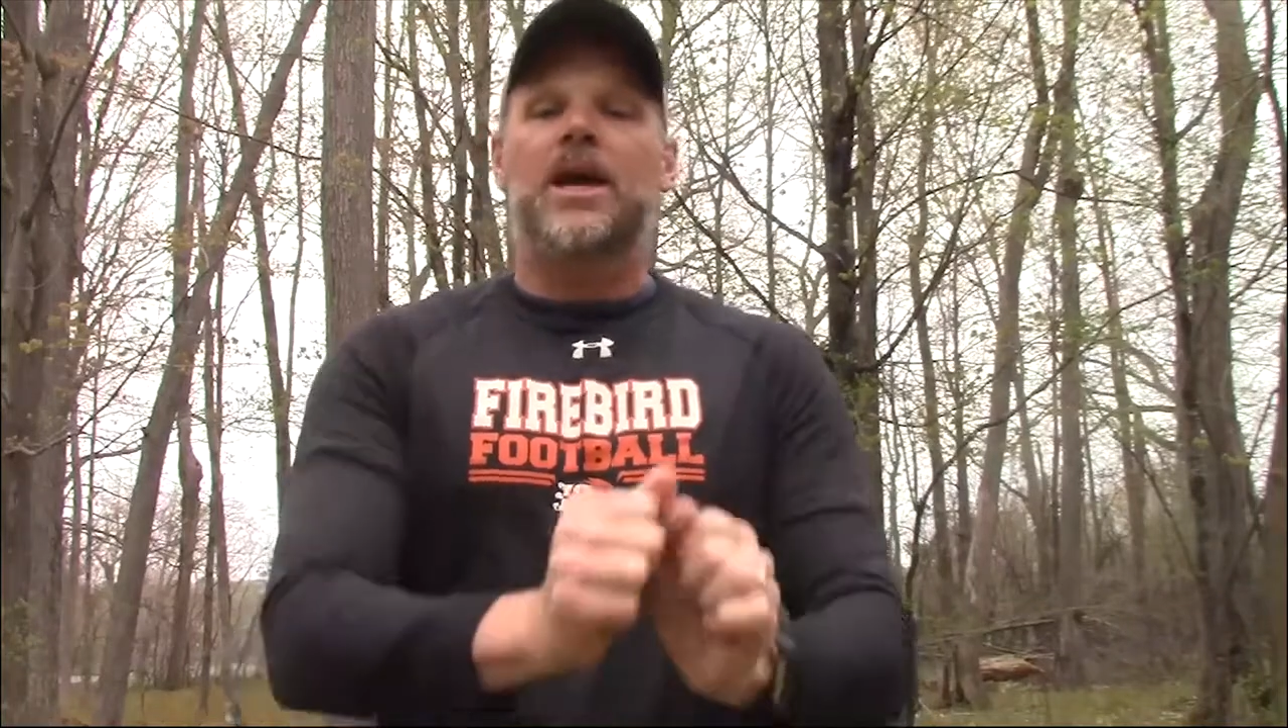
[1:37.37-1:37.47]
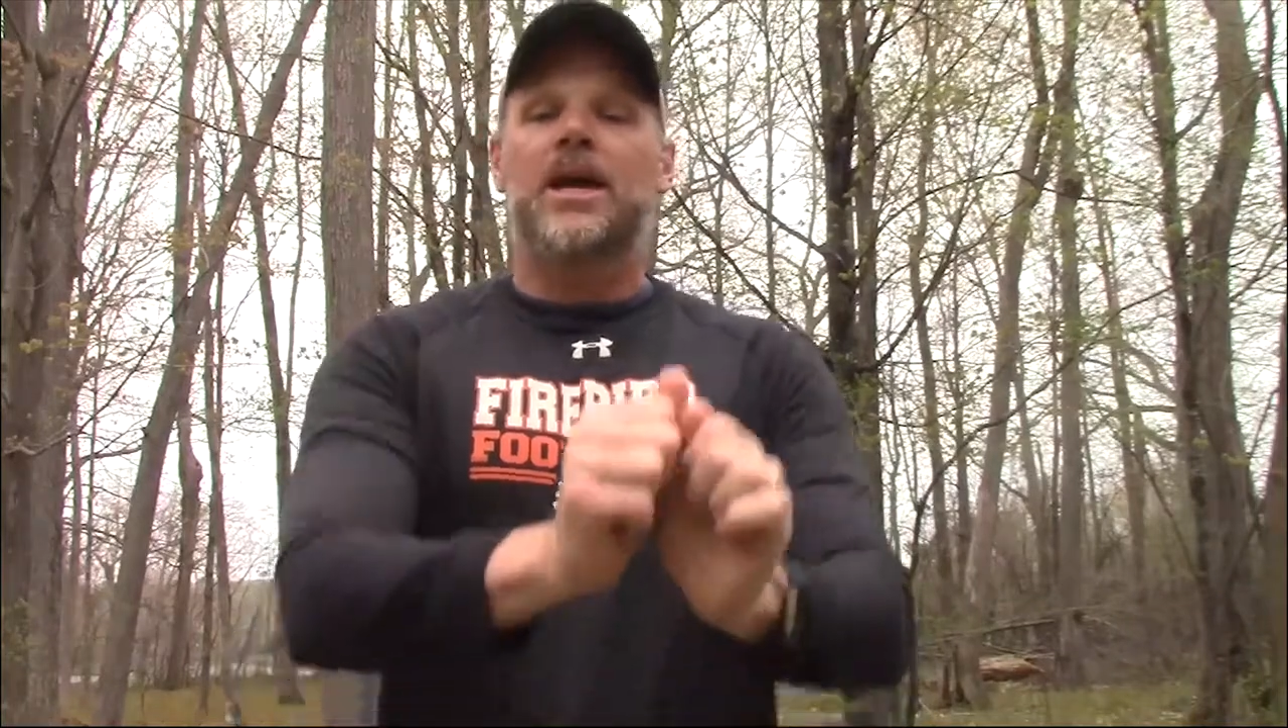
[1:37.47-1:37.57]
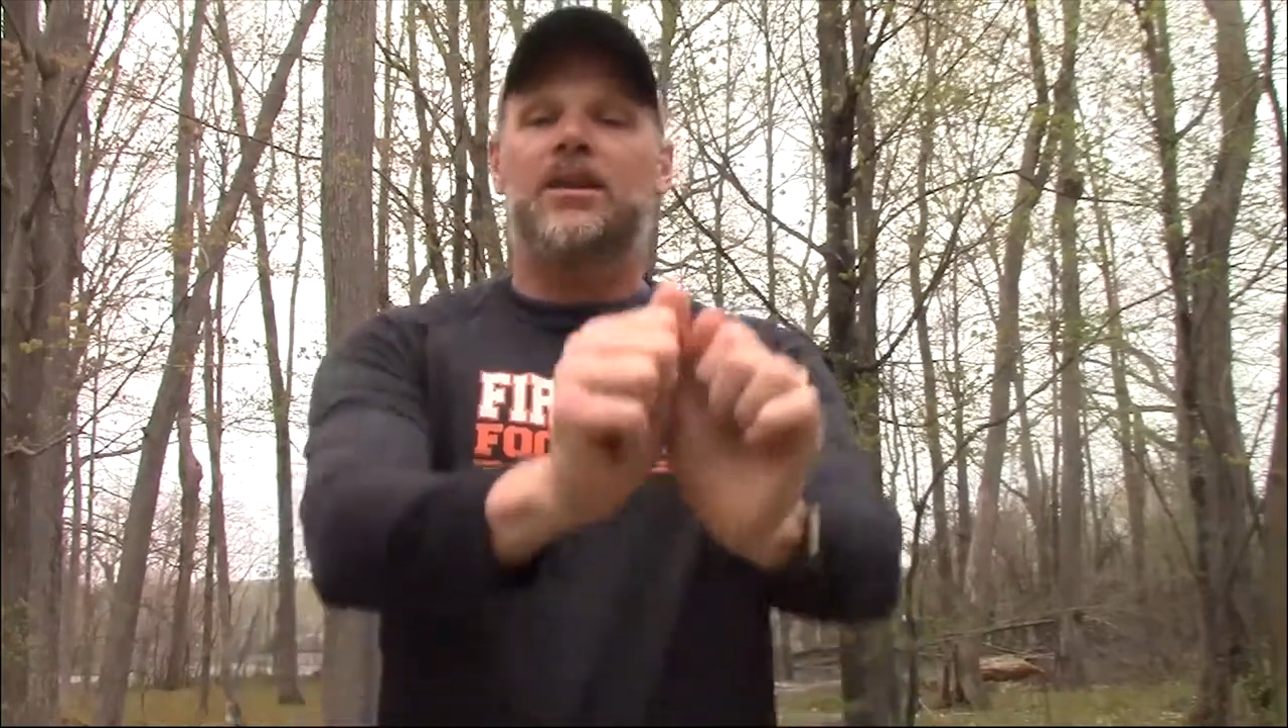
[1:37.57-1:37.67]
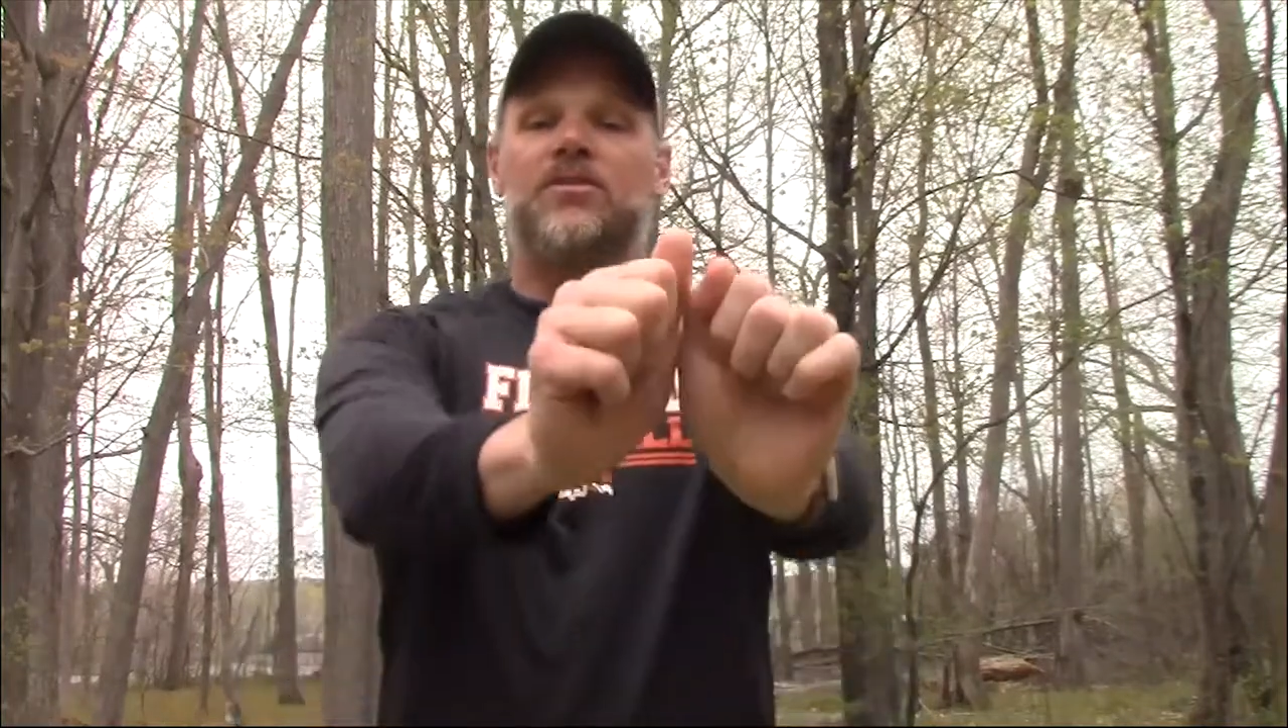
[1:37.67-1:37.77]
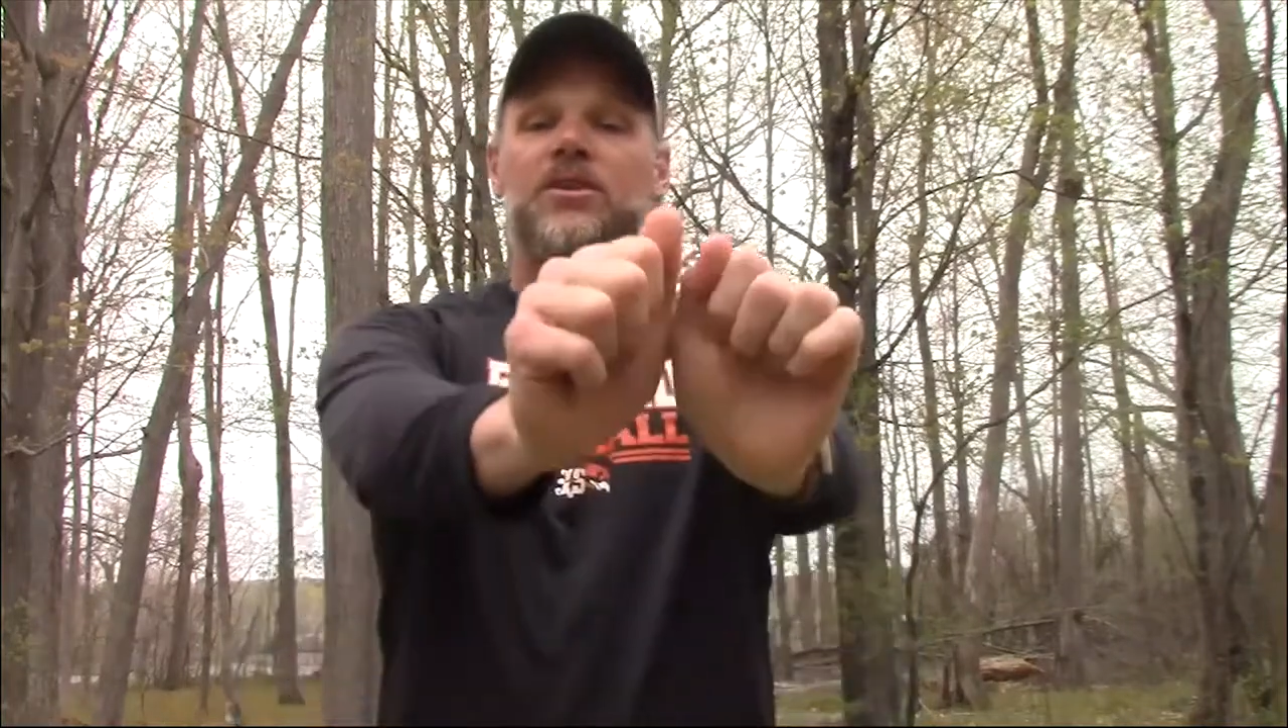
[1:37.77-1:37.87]

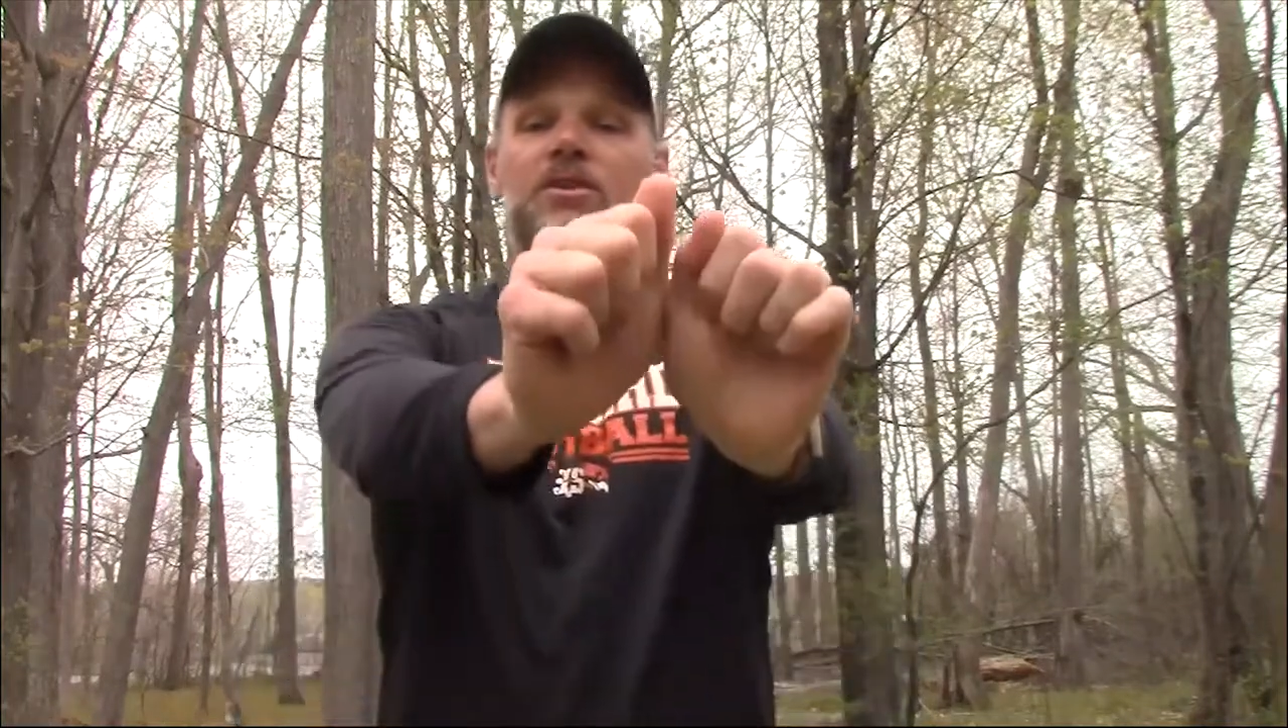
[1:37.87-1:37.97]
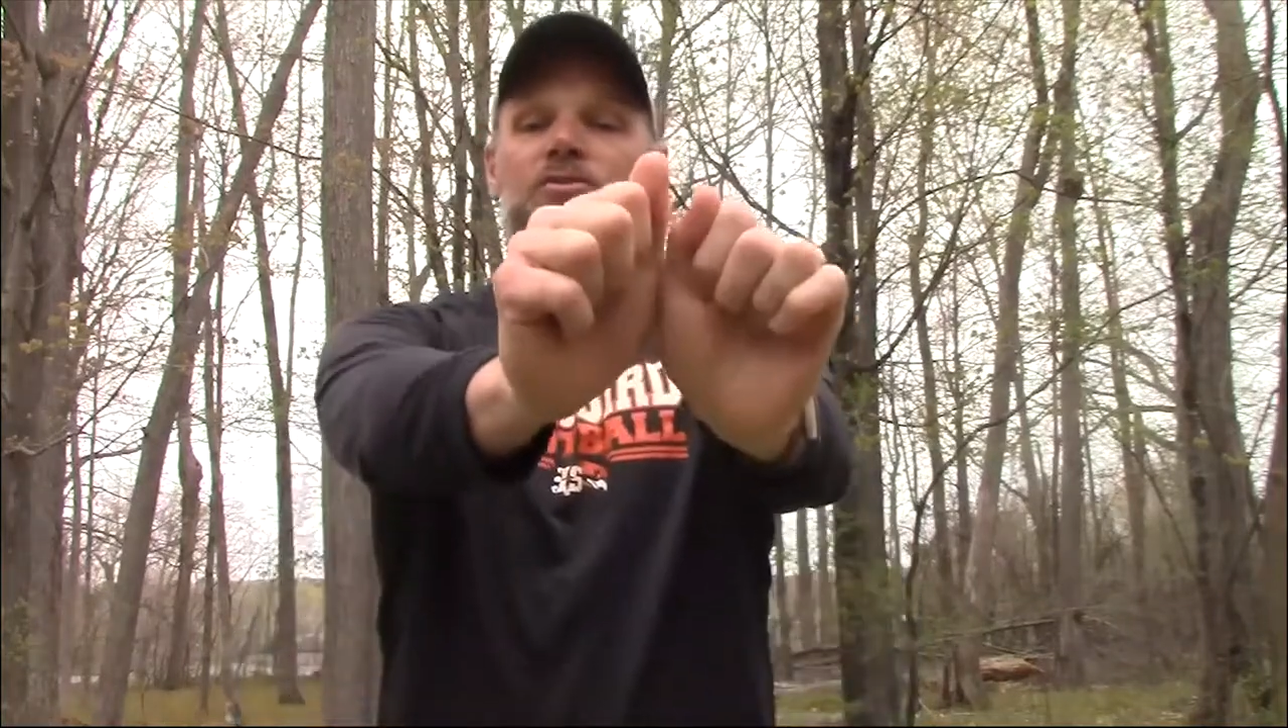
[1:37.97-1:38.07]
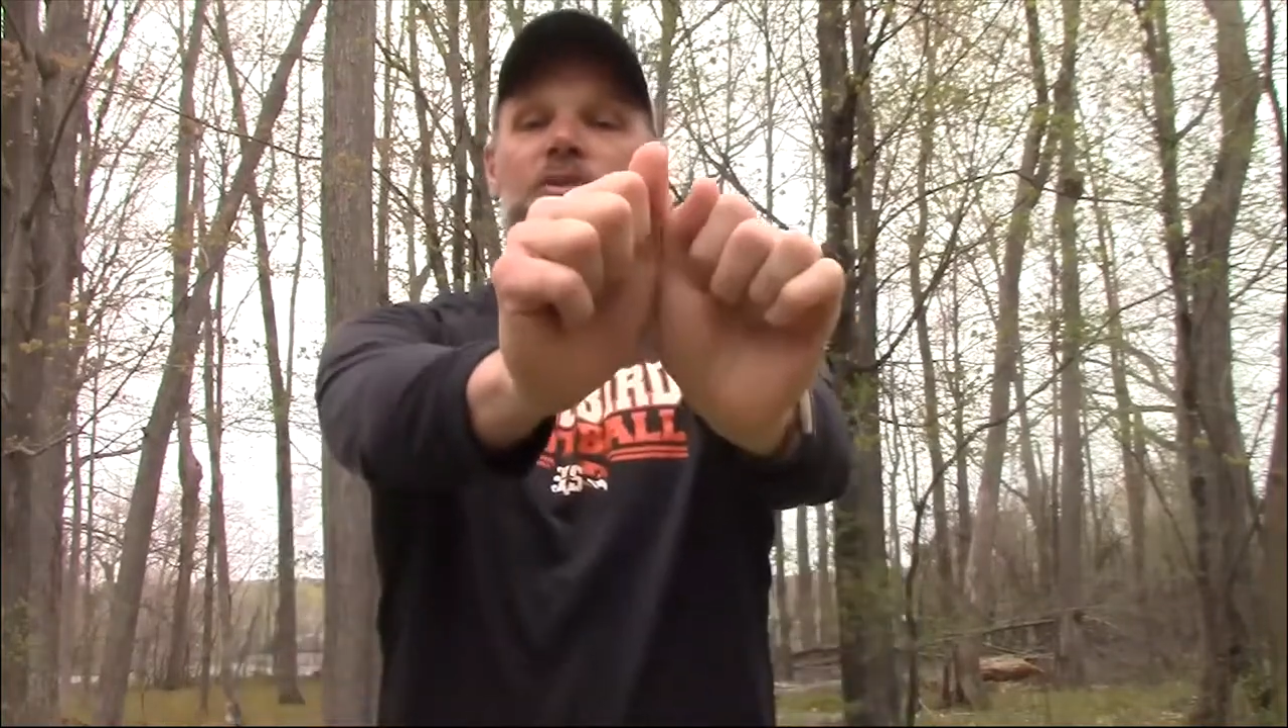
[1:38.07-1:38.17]
And he's going to